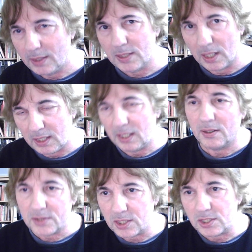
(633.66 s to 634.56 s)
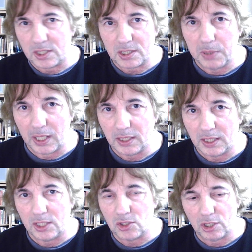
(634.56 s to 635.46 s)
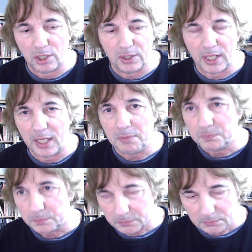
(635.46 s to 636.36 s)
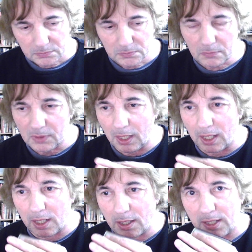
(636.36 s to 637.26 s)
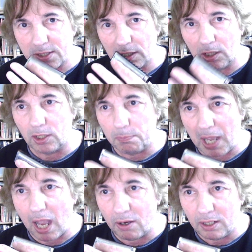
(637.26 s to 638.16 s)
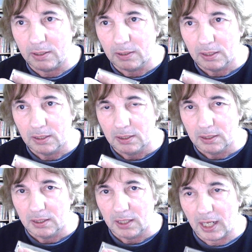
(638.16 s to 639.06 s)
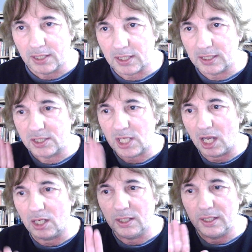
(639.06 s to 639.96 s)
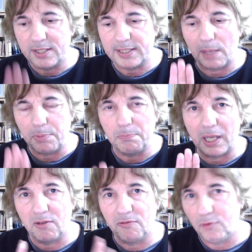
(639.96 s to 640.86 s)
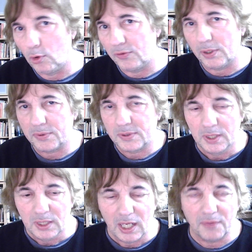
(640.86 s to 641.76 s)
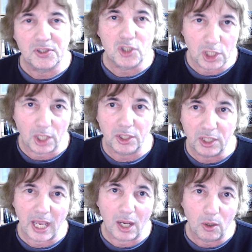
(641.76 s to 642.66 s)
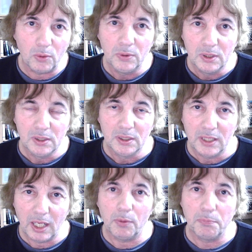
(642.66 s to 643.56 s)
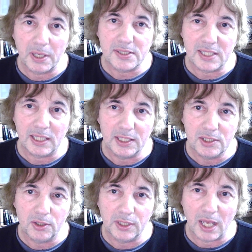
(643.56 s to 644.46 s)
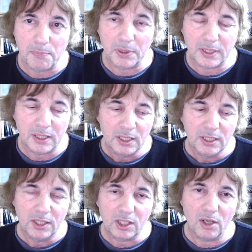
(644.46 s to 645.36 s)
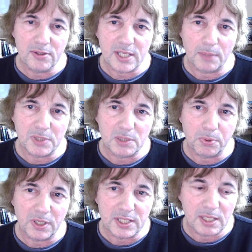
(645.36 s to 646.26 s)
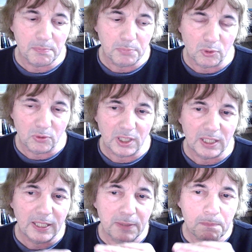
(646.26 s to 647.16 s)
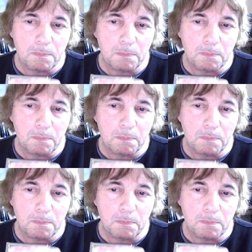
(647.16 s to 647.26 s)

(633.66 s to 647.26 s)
yeah, it's just playing an intro there, and it's a lot of power, and the tongue is slapping back and forth, and I would have to show you how I'm basically doing that, but the concept is pretty simple, really.